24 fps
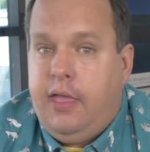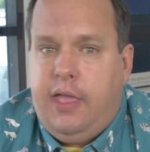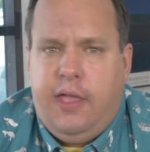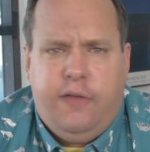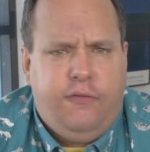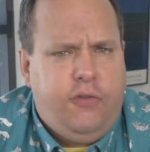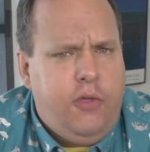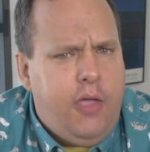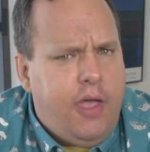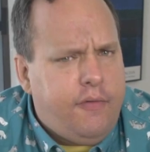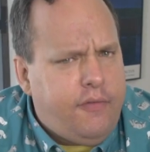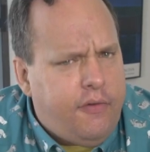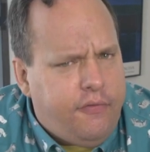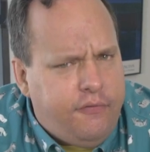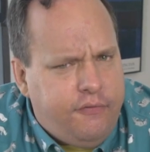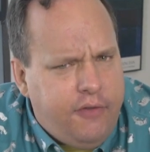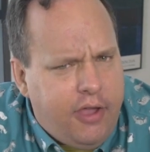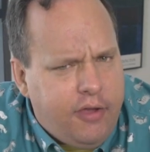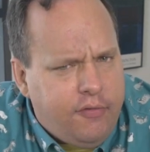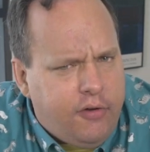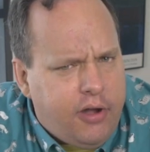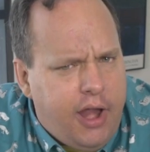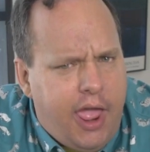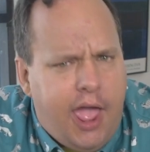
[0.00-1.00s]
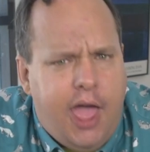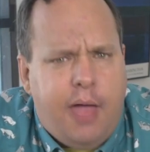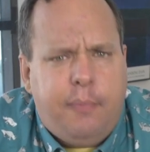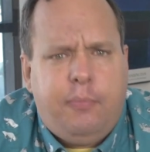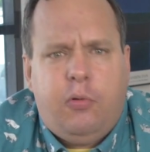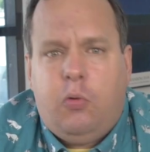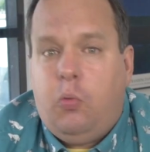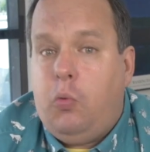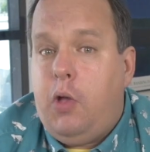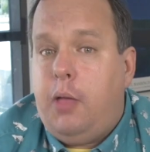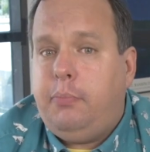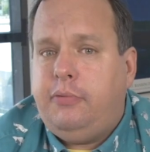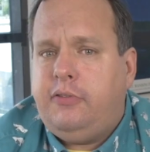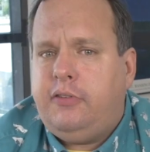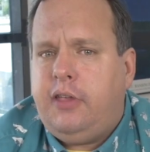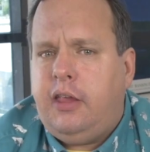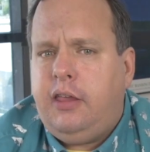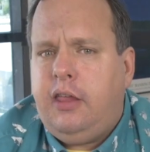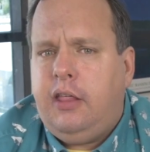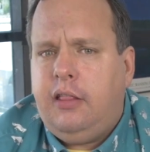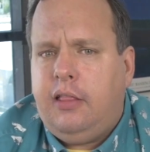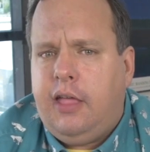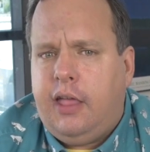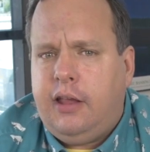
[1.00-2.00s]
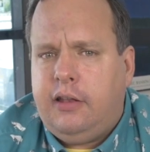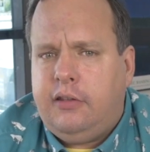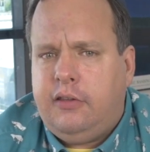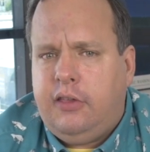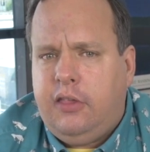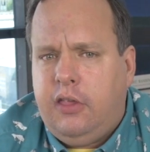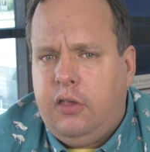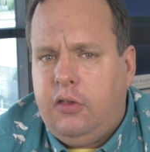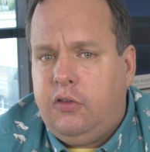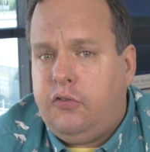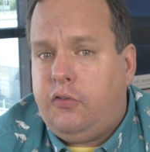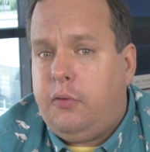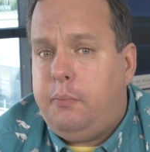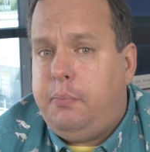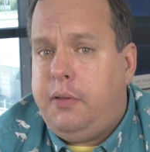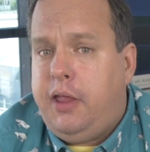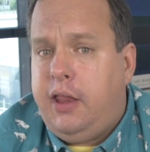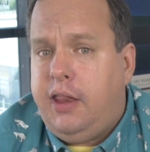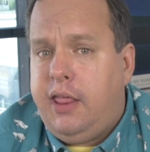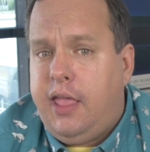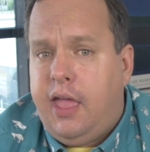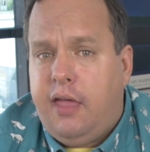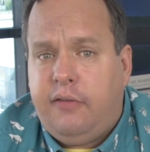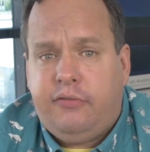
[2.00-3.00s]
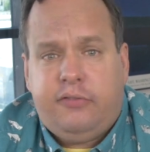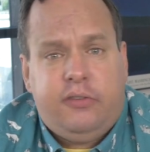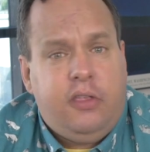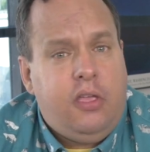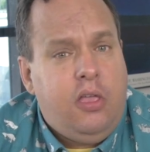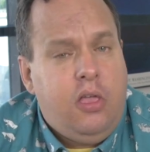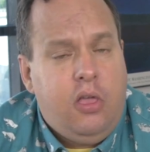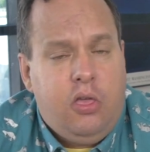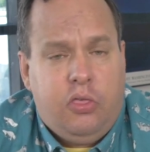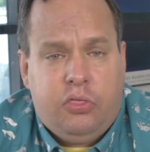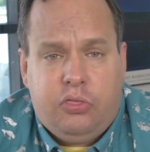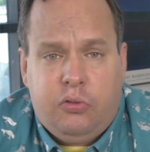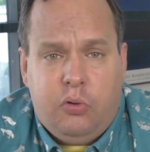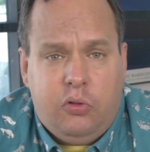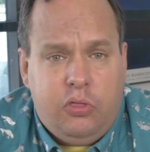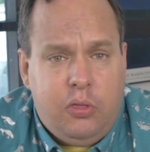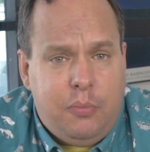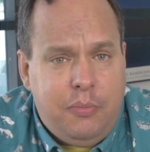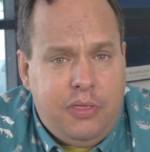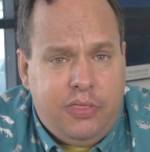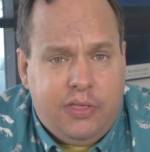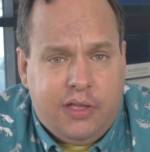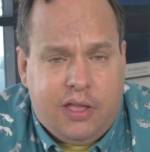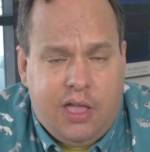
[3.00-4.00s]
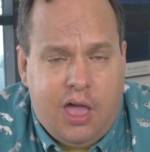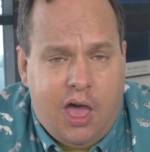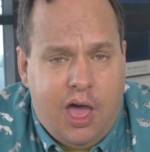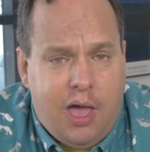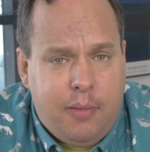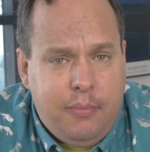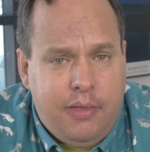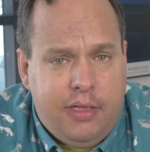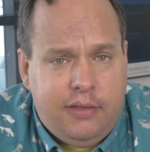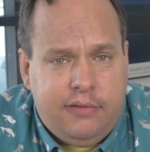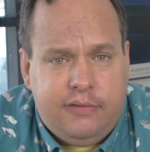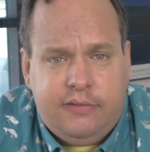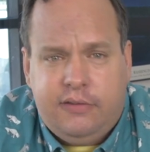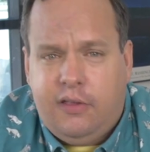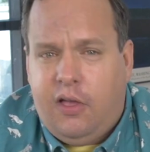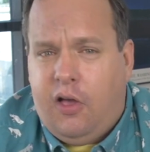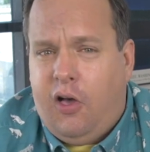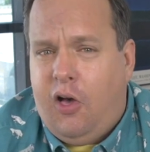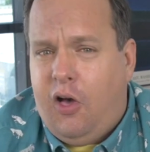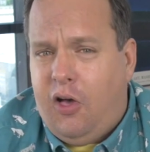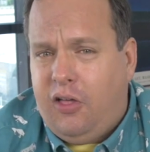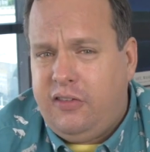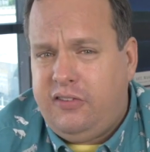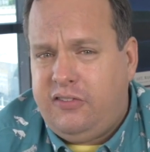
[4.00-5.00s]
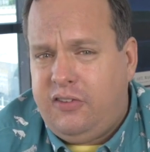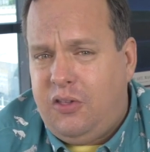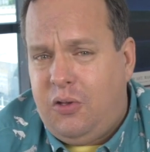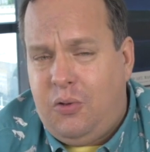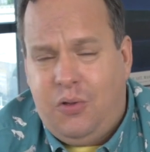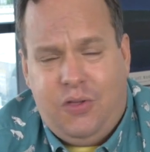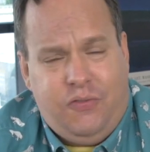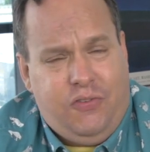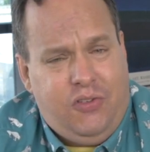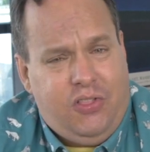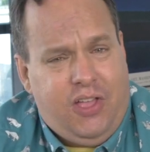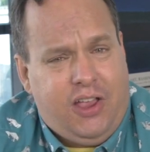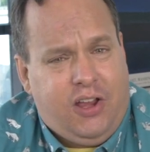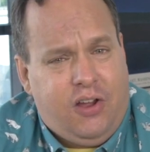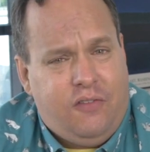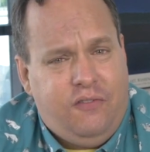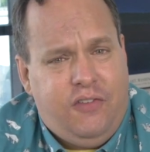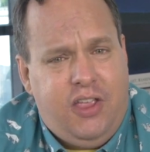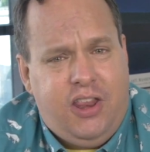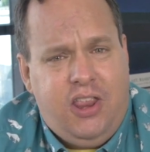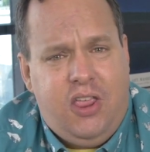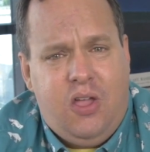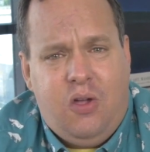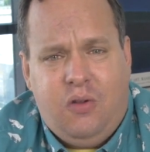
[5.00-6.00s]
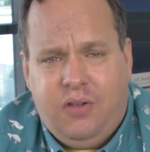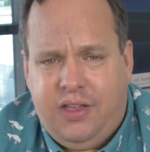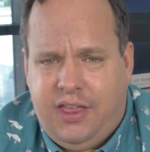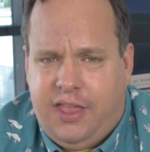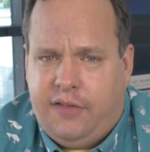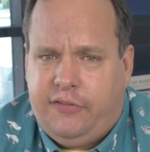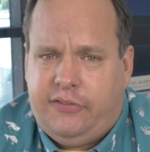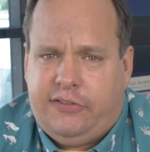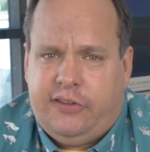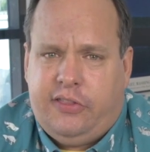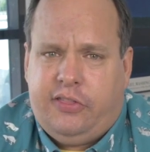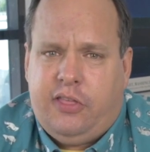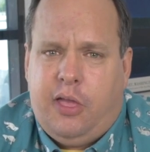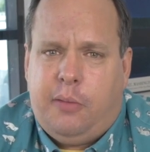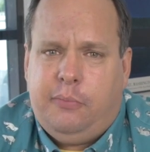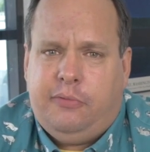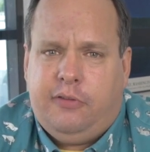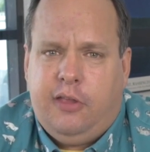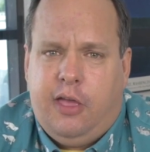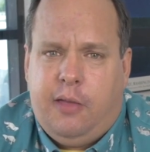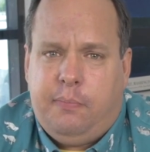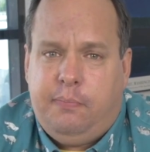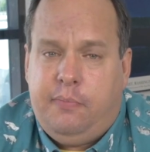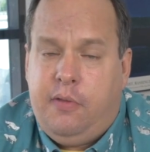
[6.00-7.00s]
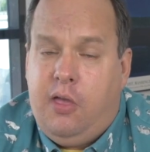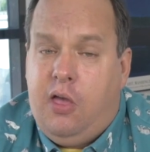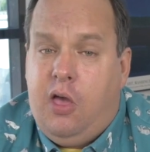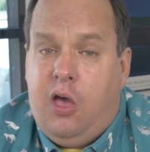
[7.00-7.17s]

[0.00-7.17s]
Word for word: If you have a favorite app or website you like to use for PDFs, throw them in the comments. Also, if you like our video, give us a thumbs up.